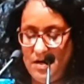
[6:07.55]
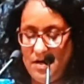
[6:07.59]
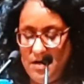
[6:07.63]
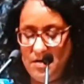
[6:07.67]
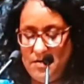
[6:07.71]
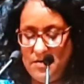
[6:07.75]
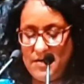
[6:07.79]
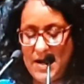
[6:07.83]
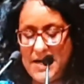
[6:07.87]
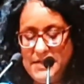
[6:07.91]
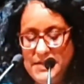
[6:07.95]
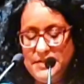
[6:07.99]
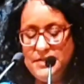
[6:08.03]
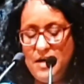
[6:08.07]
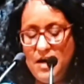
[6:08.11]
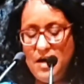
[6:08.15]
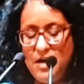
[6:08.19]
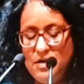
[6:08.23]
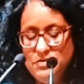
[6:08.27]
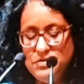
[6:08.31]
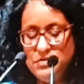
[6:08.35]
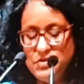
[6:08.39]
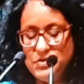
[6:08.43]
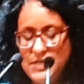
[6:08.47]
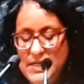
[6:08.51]
Right
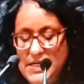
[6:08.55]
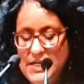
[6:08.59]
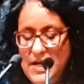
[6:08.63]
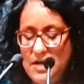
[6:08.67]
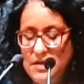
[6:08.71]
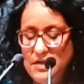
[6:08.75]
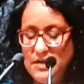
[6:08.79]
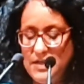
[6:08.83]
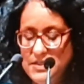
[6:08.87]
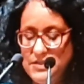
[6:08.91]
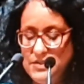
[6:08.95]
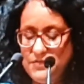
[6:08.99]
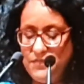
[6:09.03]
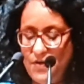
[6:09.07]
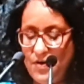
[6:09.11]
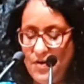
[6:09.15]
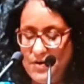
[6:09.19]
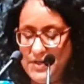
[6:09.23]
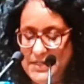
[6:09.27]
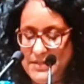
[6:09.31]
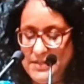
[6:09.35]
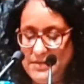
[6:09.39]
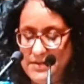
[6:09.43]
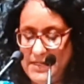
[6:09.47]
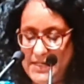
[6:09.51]
now, Sri Lanka's
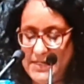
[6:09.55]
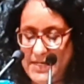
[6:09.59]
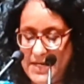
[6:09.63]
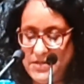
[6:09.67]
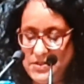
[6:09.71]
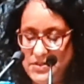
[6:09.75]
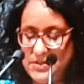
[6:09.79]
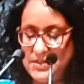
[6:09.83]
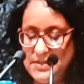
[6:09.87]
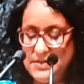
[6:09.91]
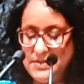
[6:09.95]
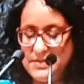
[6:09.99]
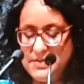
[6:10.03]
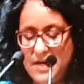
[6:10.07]
foreign relations